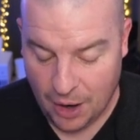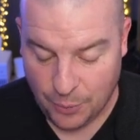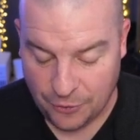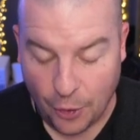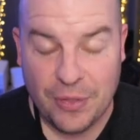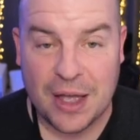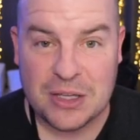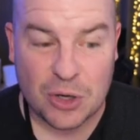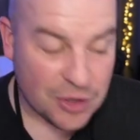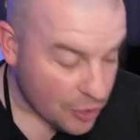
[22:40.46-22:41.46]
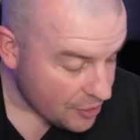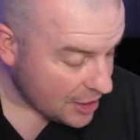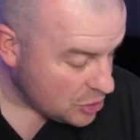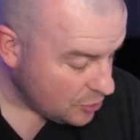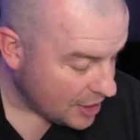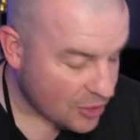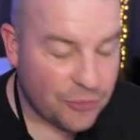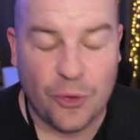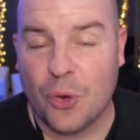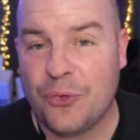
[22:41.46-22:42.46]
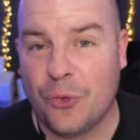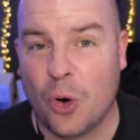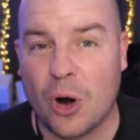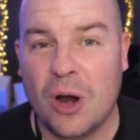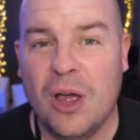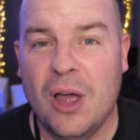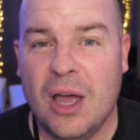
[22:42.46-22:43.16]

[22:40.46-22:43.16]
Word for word: we've heard that, heard that too that the Fold 4